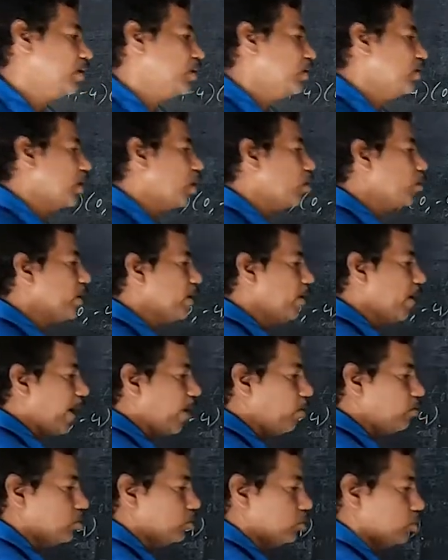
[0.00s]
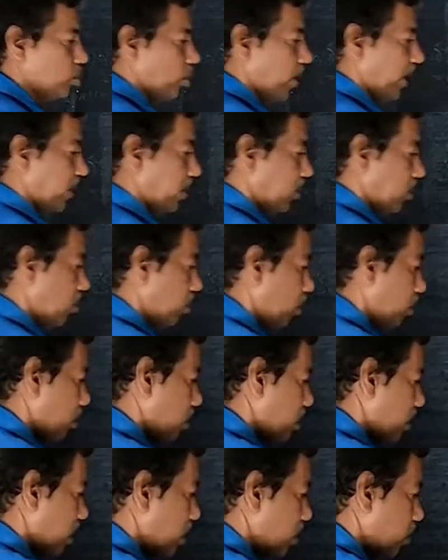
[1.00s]
Now you have to join all
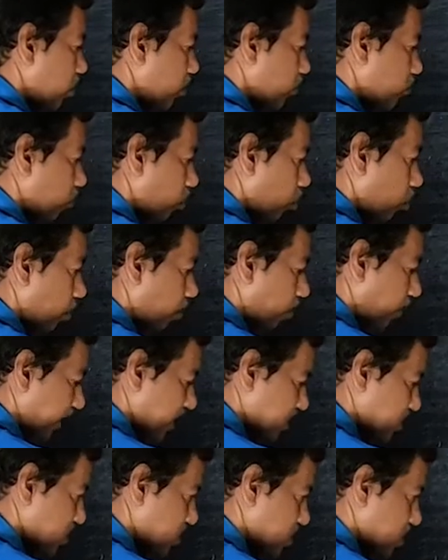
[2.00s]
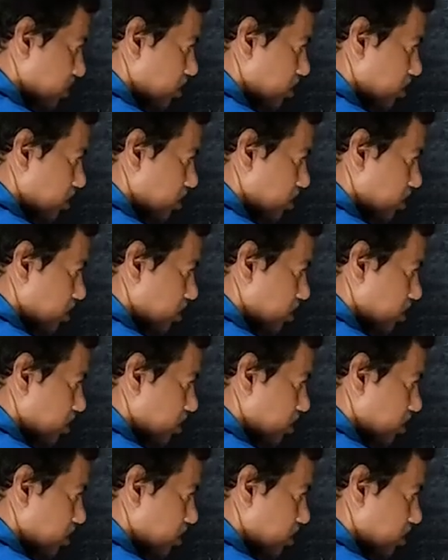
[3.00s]
the 4 points.